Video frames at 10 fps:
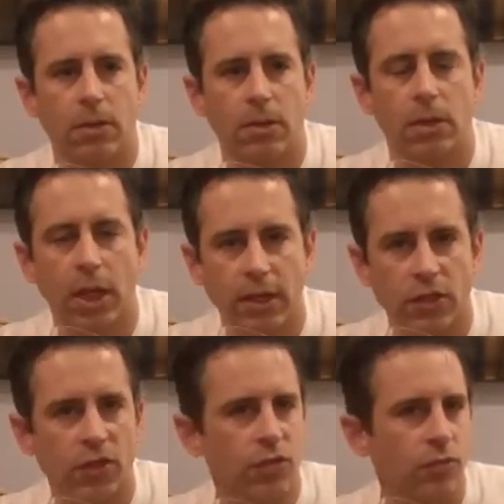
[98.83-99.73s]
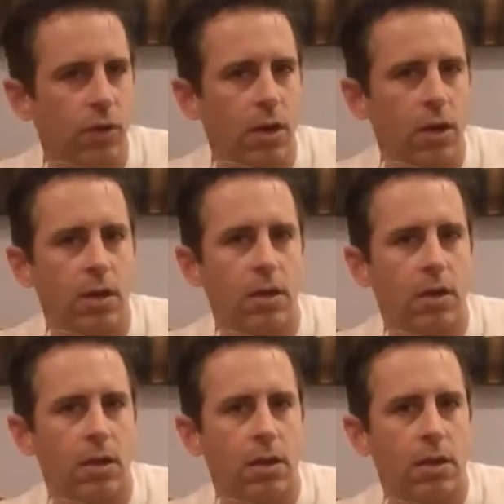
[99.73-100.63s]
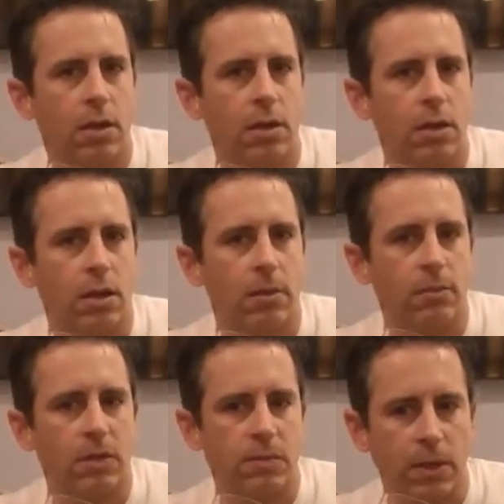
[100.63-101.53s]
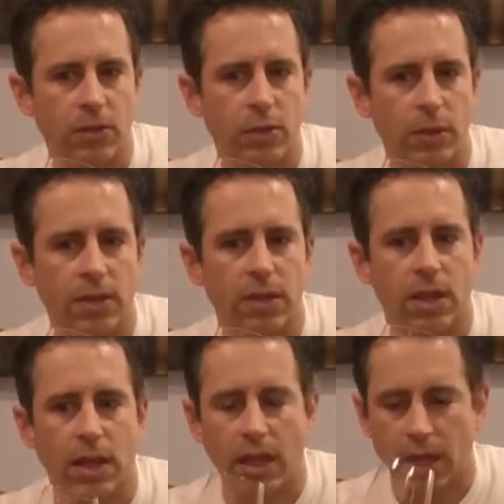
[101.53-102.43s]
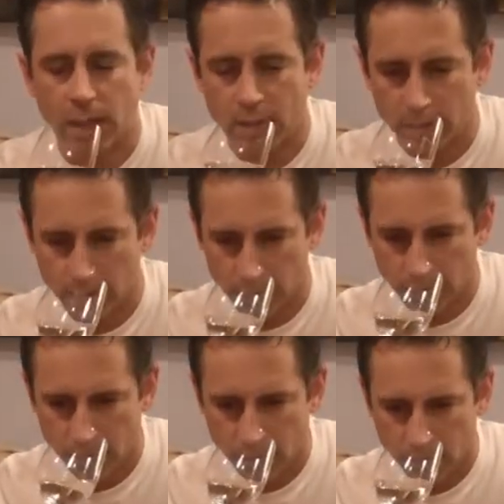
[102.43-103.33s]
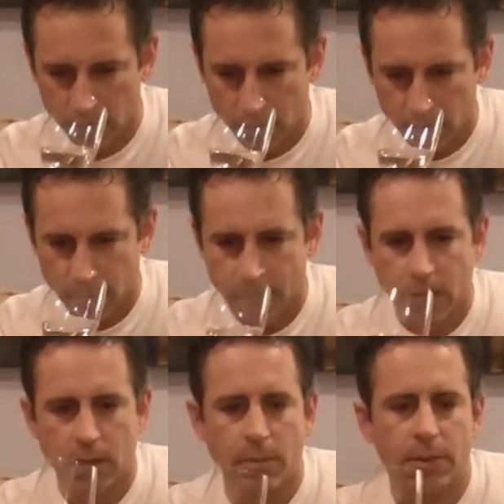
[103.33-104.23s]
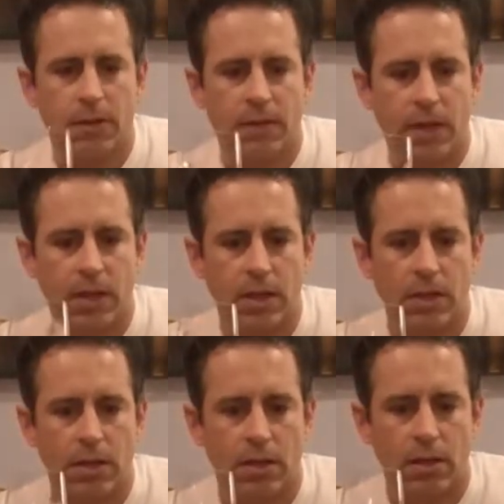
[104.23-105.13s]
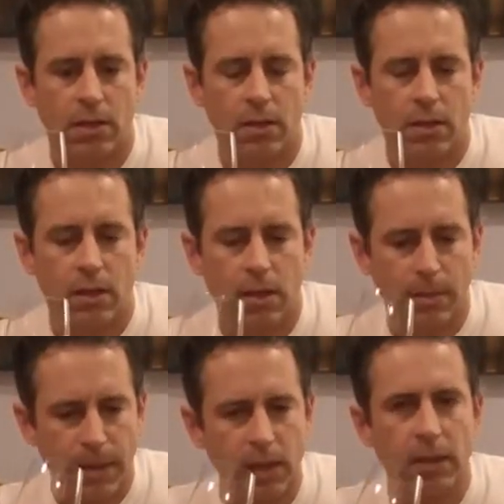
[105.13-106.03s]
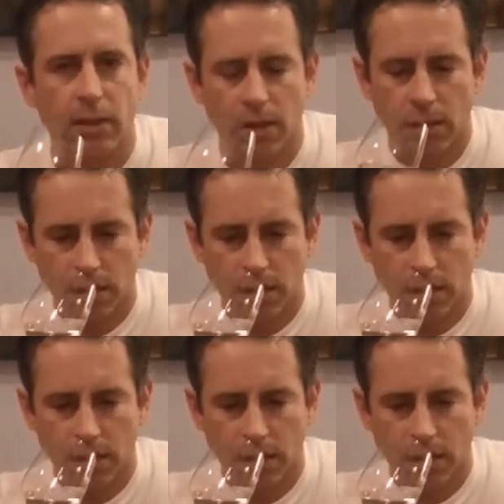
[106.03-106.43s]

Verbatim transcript: a light straw smell to it, and a bit of a melon,